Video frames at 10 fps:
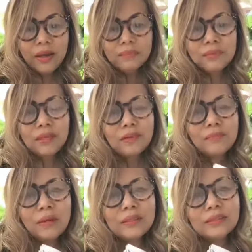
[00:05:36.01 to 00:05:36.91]
have
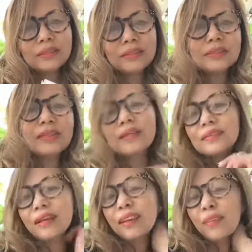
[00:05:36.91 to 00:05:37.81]
Salonpas just in case
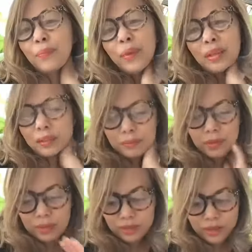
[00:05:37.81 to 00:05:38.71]
I have pain in
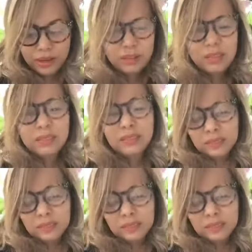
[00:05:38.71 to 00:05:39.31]
my neck or